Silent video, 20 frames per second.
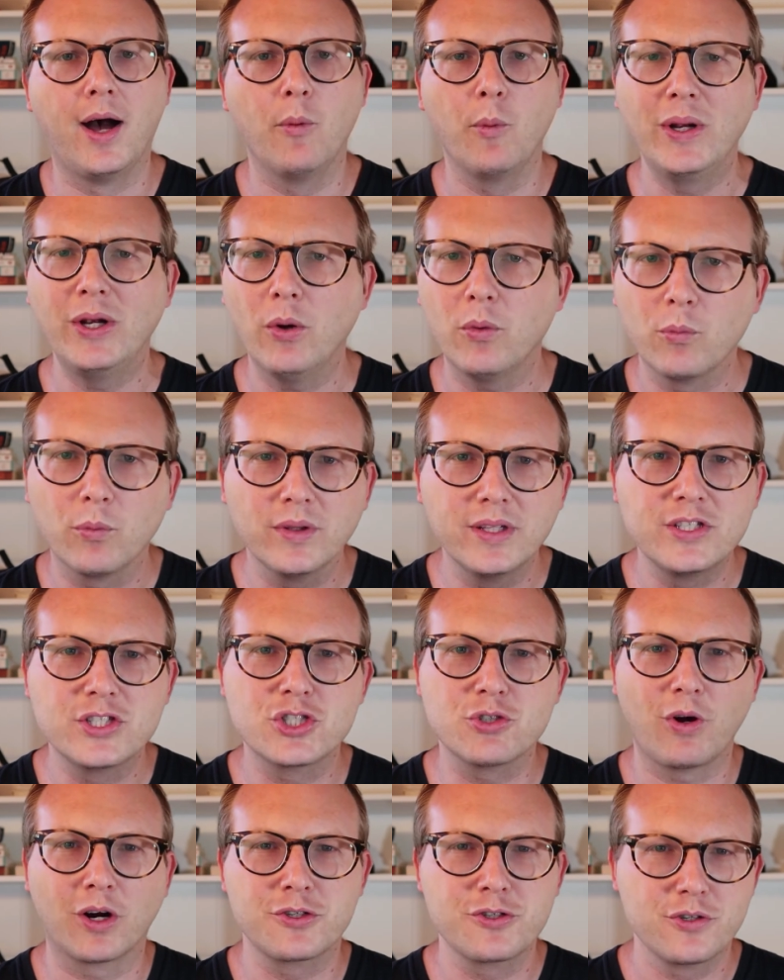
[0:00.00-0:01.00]
We don't really
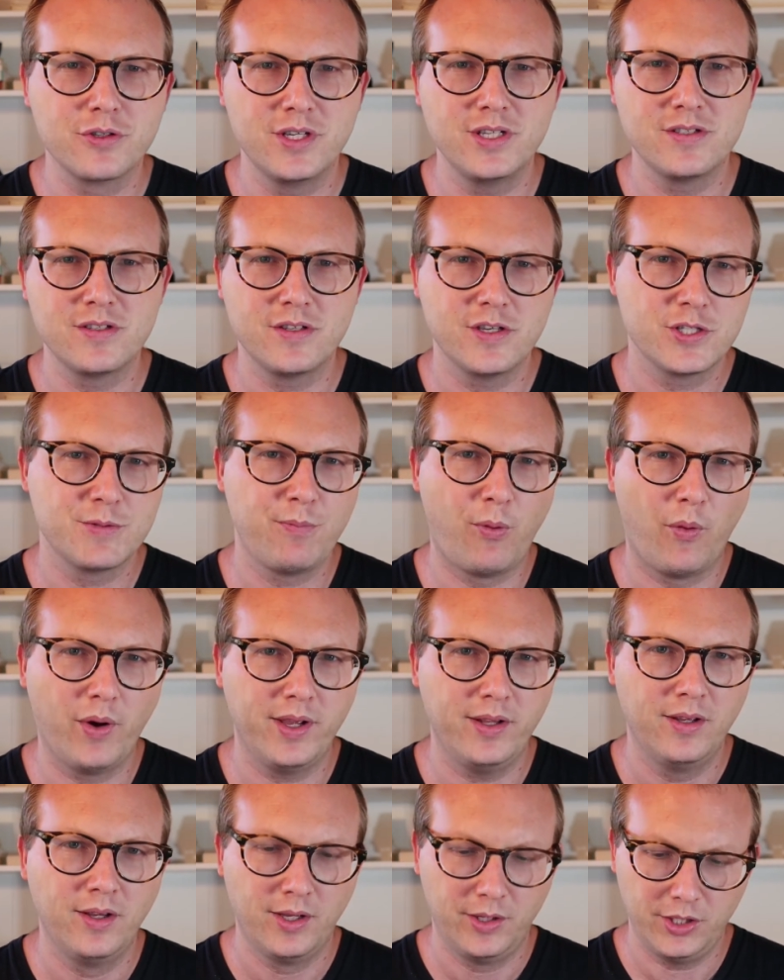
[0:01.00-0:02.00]
structure these at this
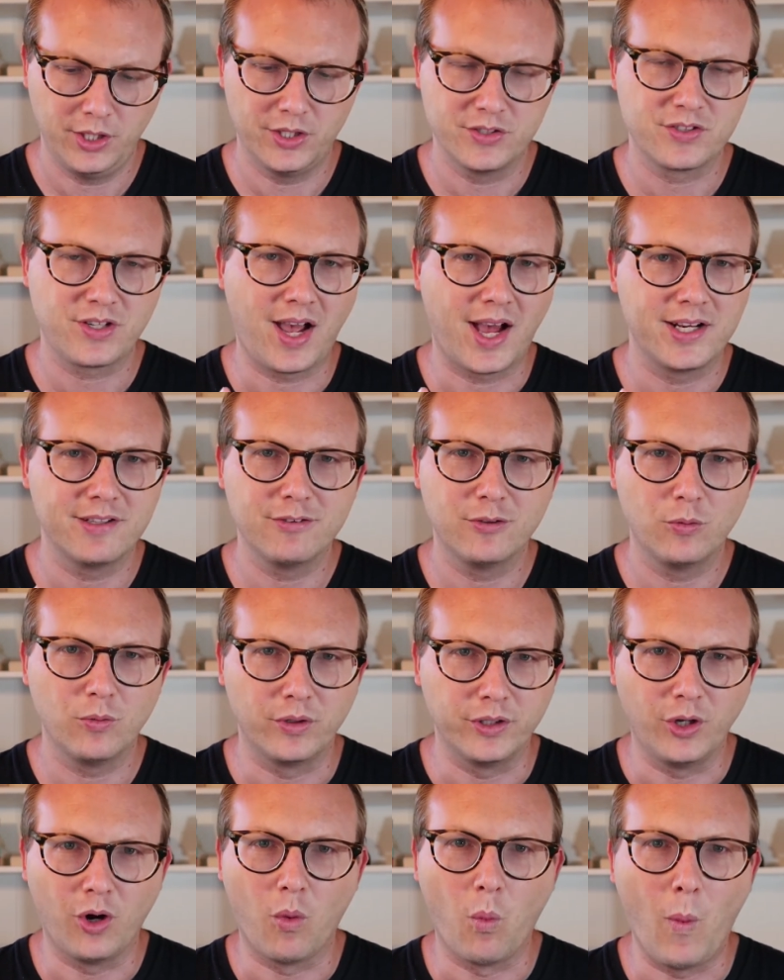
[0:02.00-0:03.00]
point. It's kind of
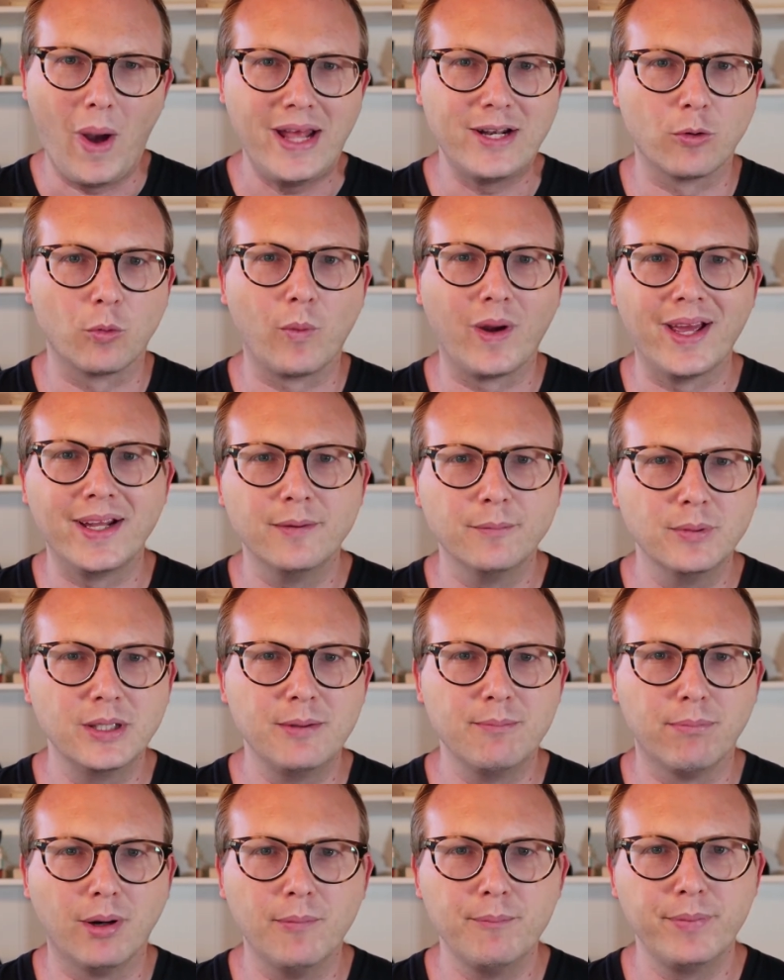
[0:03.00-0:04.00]
a way to
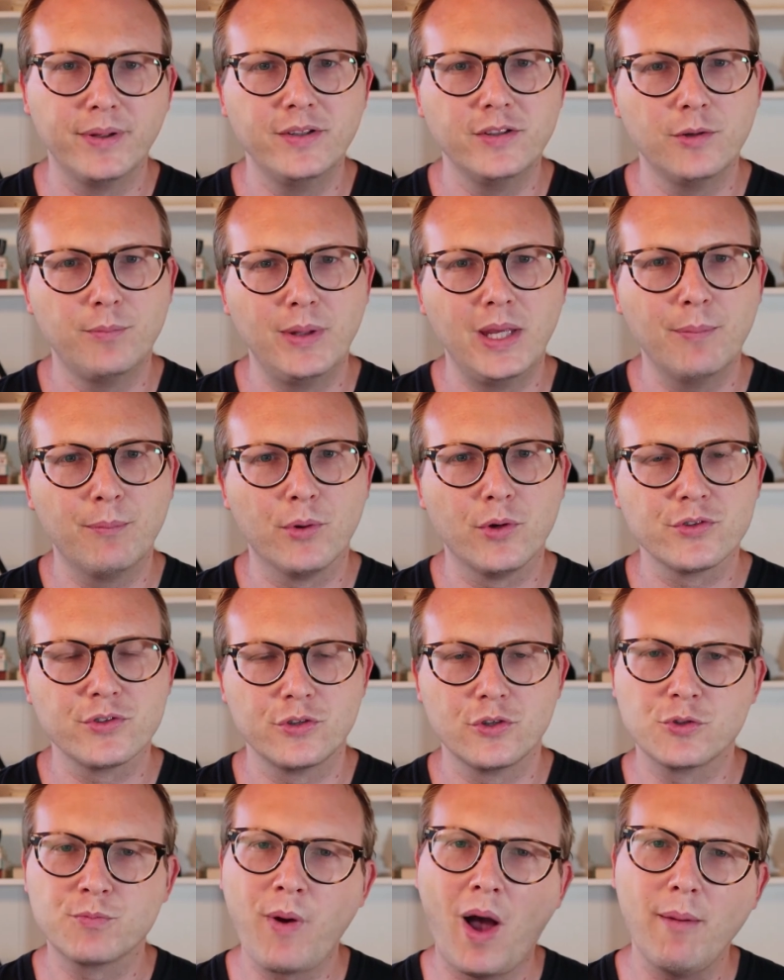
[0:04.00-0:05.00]
randomly bump into people.
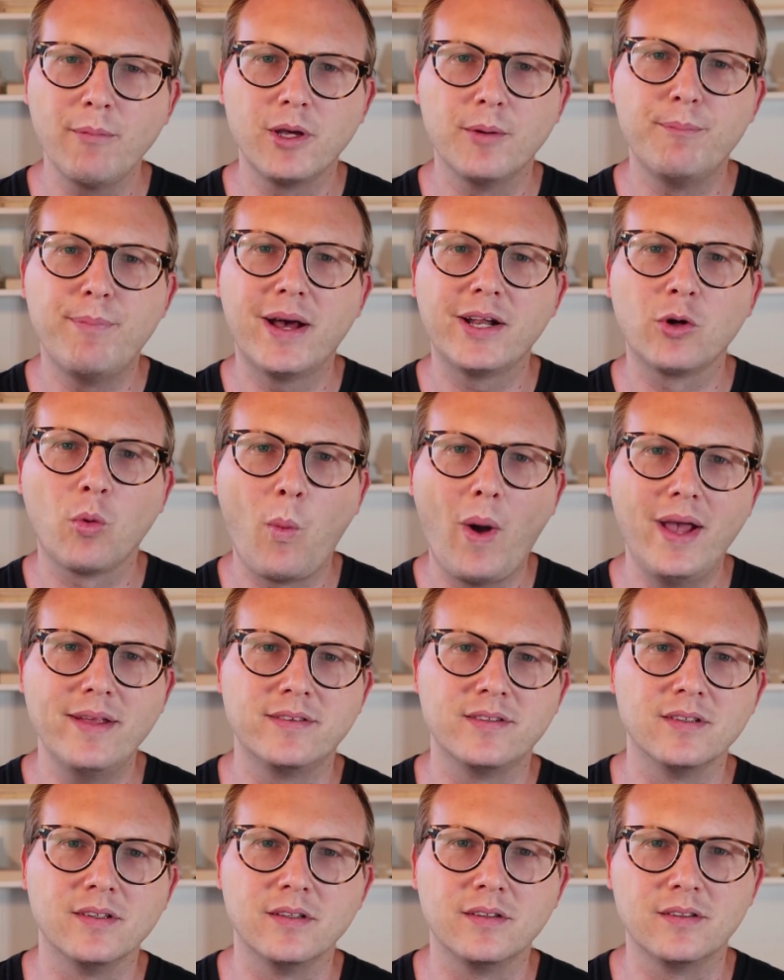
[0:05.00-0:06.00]
So there's probably a better way
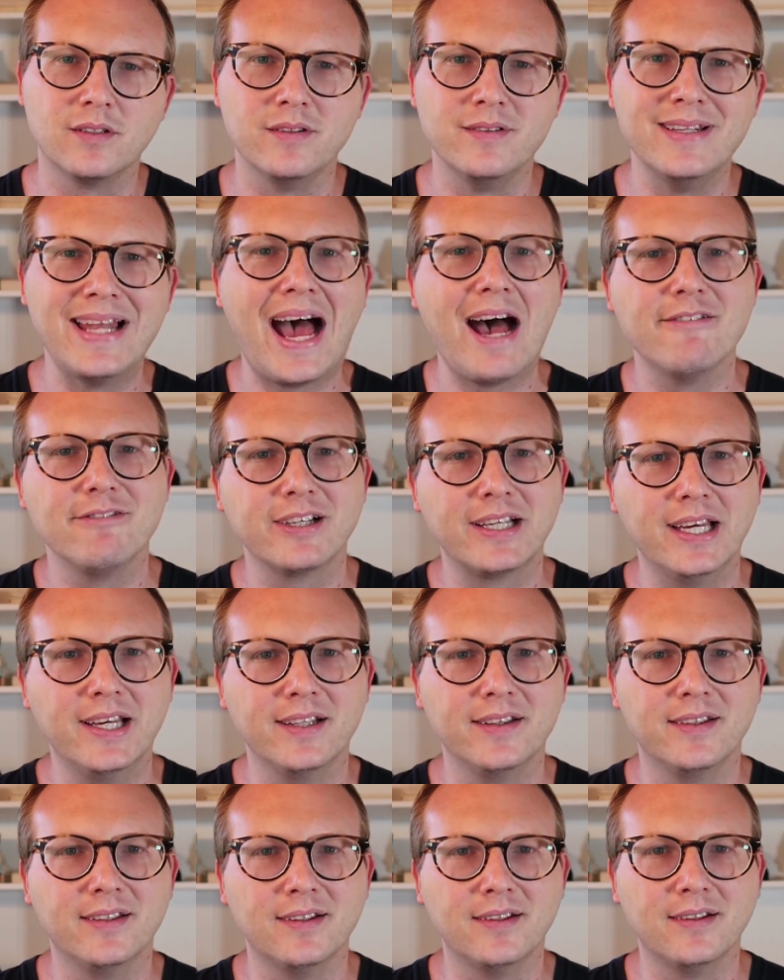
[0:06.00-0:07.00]
to
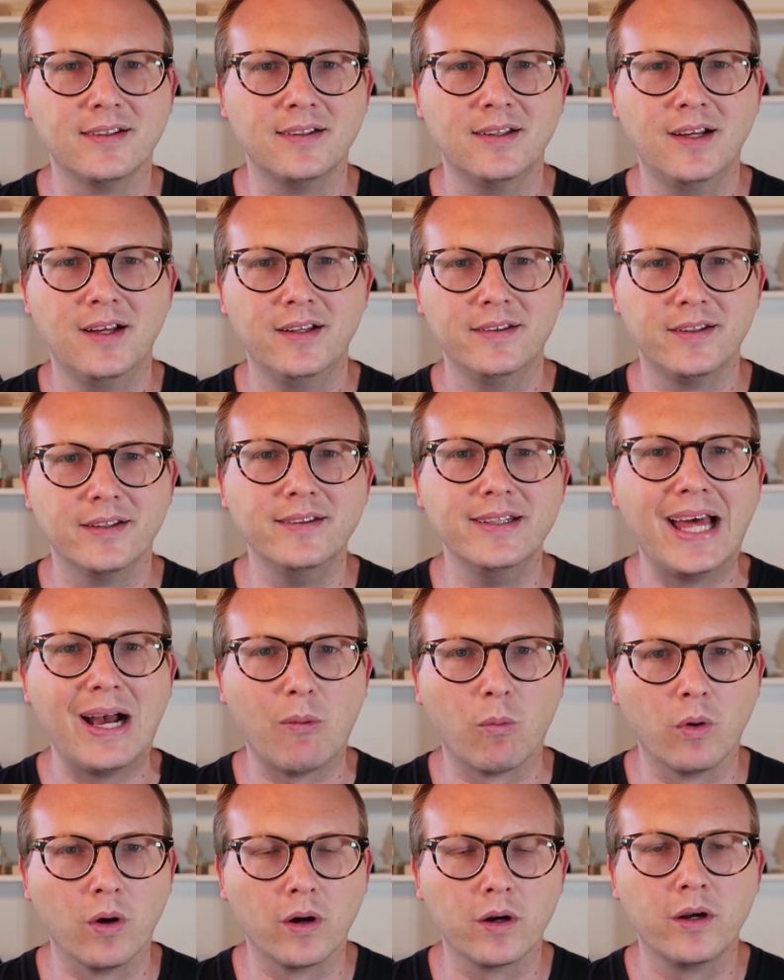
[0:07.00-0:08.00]
navigate the
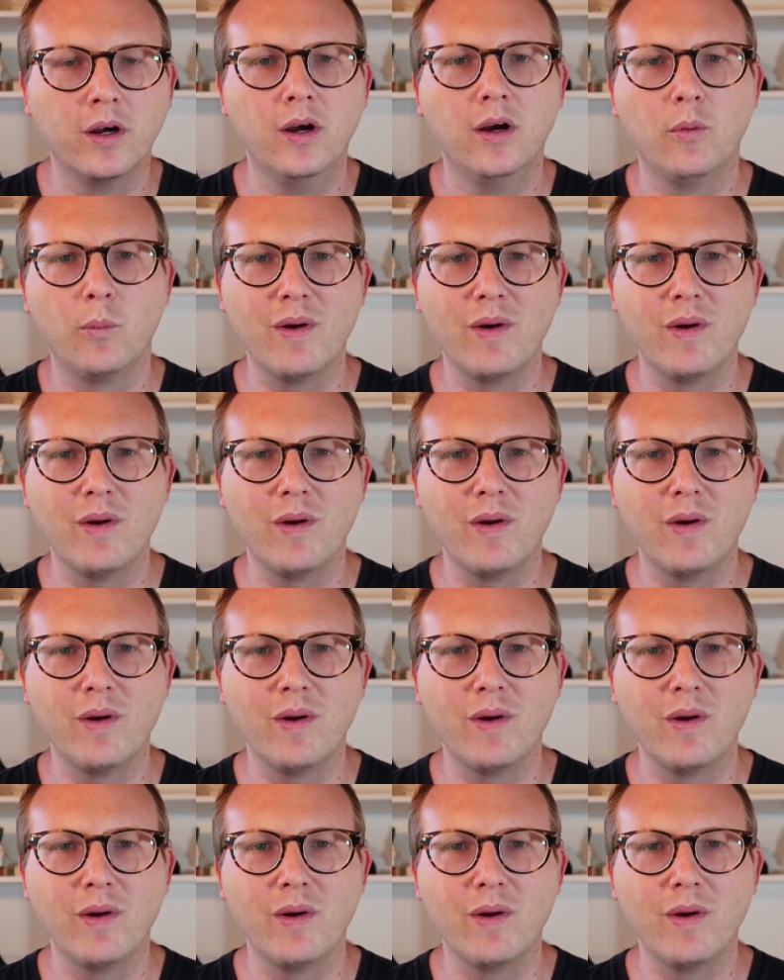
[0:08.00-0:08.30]
network.